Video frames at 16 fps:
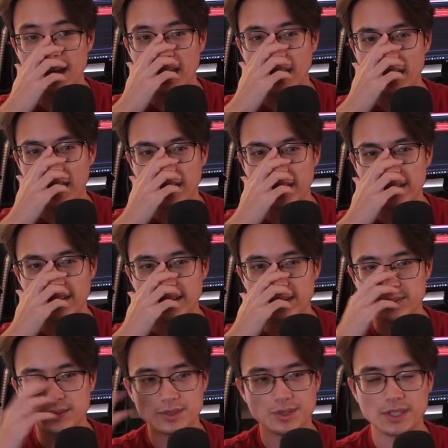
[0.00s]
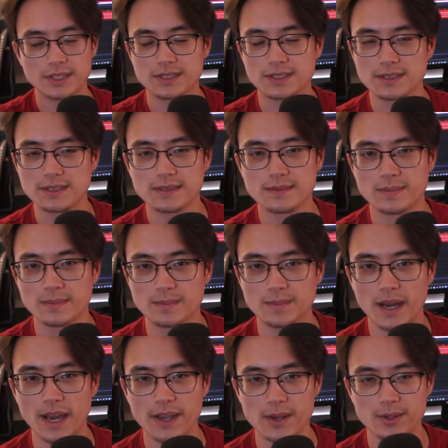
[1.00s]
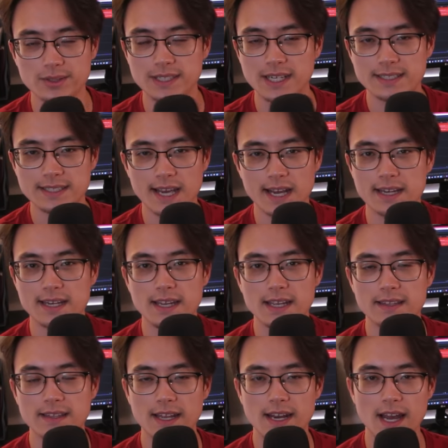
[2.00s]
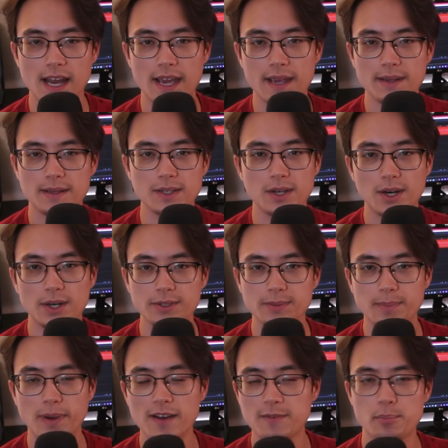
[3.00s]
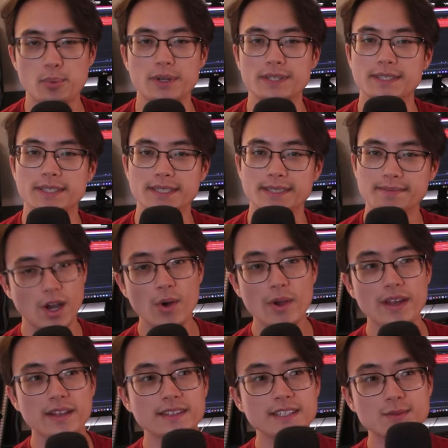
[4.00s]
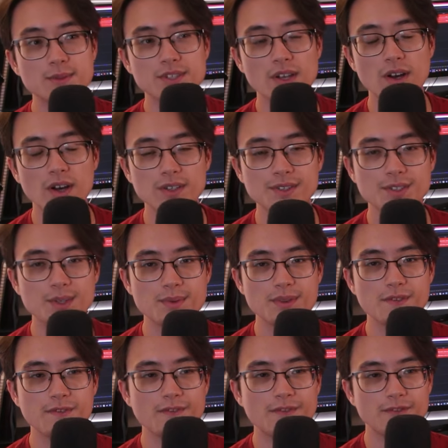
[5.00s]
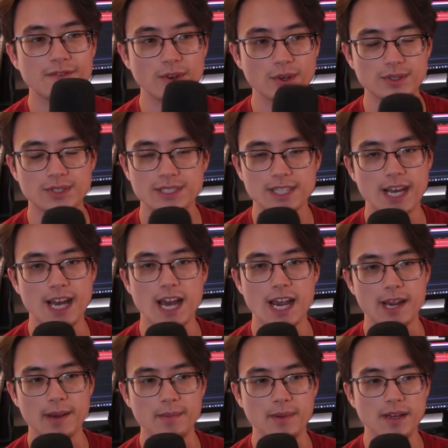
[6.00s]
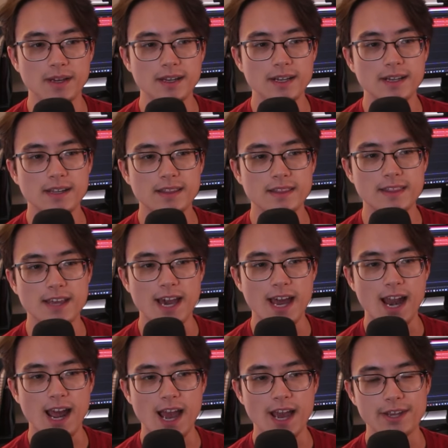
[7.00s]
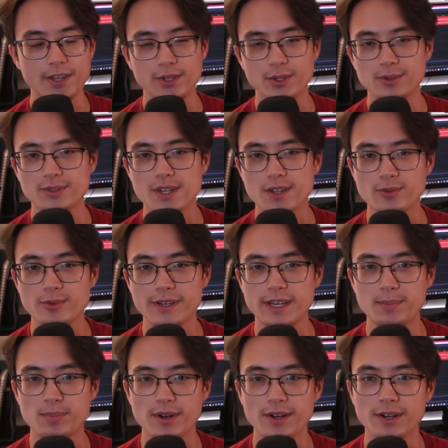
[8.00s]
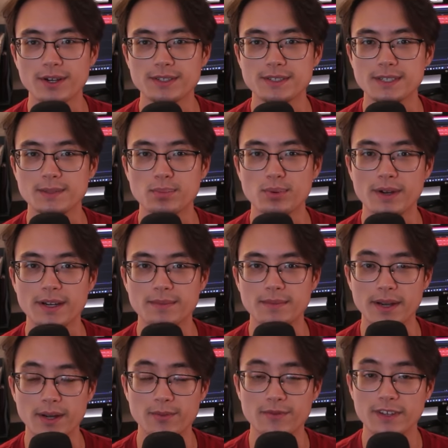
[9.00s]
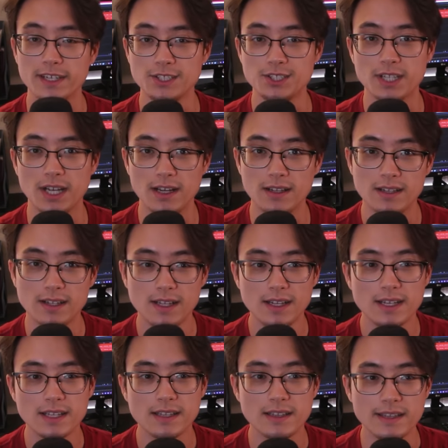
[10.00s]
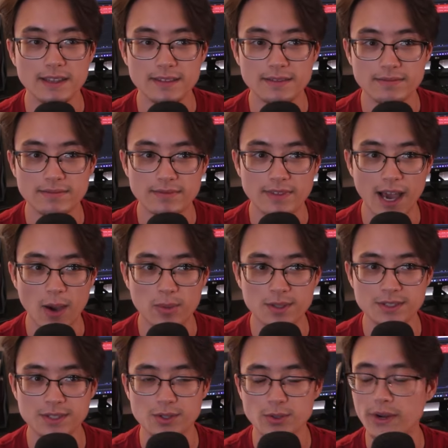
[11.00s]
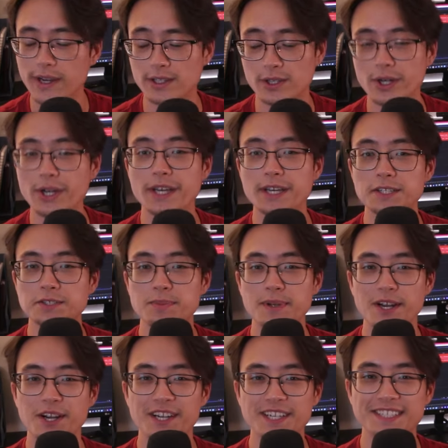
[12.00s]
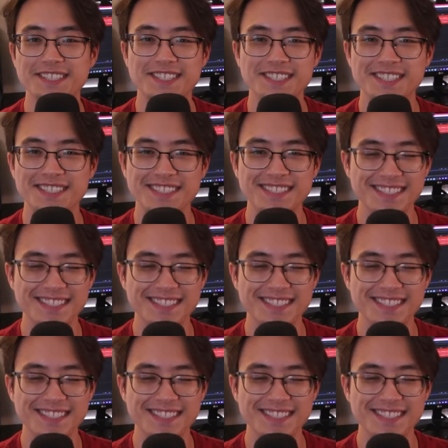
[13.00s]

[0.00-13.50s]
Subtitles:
And it was just by using a technique that I called puff printing. Oh yeah, and this was also the first time that I used a 3D printer to print my own face shell. And that was a great learning experience.